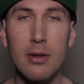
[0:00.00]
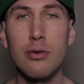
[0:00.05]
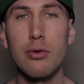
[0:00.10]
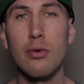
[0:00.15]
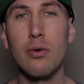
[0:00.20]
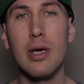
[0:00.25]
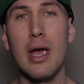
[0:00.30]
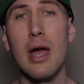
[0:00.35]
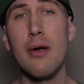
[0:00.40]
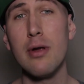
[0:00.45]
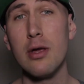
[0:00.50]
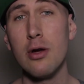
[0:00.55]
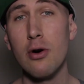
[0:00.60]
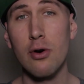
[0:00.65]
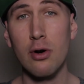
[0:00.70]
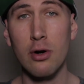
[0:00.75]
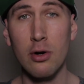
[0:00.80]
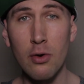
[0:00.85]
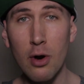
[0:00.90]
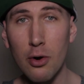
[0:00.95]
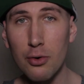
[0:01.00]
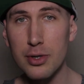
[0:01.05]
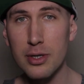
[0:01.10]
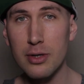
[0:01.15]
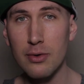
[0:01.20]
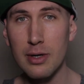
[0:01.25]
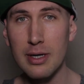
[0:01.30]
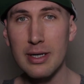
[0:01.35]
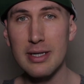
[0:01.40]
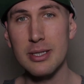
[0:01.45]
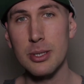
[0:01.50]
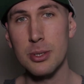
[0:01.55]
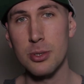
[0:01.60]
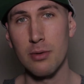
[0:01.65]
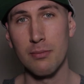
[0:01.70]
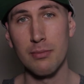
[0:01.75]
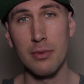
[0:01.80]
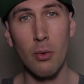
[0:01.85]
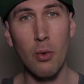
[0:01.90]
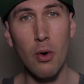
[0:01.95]
to carry your groceries
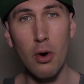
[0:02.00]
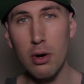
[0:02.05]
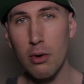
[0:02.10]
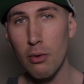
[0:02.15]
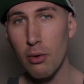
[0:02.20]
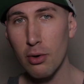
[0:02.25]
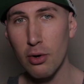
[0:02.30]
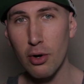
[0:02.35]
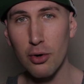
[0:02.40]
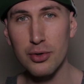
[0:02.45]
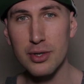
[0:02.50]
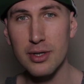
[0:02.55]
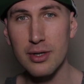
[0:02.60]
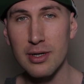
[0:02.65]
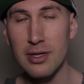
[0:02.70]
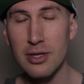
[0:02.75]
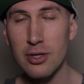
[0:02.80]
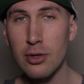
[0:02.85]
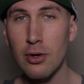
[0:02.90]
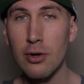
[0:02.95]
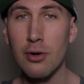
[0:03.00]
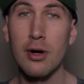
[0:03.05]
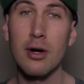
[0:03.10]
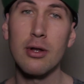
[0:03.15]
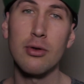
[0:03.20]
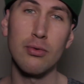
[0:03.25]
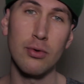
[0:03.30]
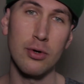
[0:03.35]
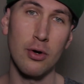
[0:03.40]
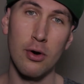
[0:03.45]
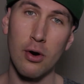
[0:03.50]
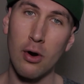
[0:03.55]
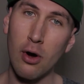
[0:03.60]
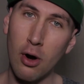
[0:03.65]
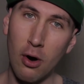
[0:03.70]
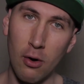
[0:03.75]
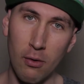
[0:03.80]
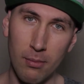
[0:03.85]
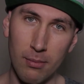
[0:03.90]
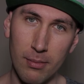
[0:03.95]
from the local grocery store to your
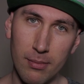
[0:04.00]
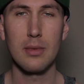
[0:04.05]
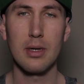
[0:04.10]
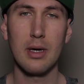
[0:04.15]
home.